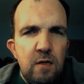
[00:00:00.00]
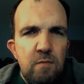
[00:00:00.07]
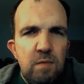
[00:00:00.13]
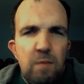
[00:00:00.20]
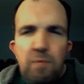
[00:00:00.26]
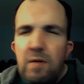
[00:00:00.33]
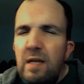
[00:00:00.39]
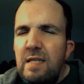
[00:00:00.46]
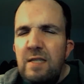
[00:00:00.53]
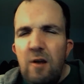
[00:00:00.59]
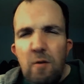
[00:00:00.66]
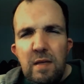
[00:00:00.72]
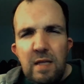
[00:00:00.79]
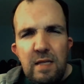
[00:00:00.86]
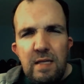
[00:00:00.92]
People can tell
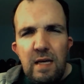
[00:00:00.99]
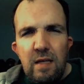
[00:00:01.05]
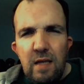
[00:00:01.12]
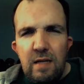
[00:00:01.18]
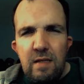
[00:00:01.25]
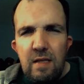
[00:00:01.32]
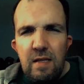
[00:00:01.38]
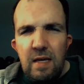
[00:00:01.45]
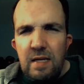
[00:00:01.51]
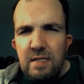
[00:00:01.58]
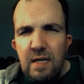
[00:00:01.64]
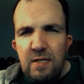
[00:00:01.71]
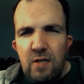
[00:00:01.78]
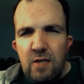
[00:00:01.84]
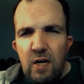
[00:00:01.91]
me that they like the things
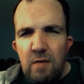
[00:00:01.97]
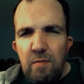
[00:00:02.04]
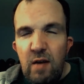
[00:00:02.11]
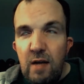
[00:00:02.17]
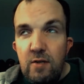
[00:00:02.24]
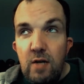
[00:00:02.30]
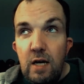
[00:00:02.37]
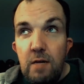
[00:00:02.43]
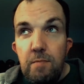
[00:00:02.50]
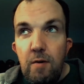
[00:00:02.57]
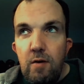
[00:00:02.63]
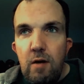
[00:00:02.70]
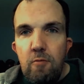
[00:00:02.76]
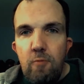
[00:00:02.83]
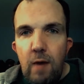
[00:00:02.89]
I talk about. I talk about
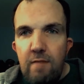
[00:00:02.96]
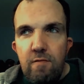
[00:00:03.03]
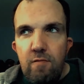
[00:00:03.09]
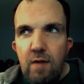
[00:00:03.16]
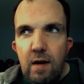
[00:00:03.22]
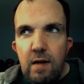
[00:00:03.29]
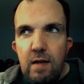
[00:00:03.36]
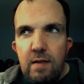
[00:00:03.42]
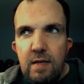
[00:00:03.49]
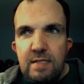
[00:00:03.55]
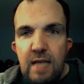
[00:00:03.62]
a wide variety of things.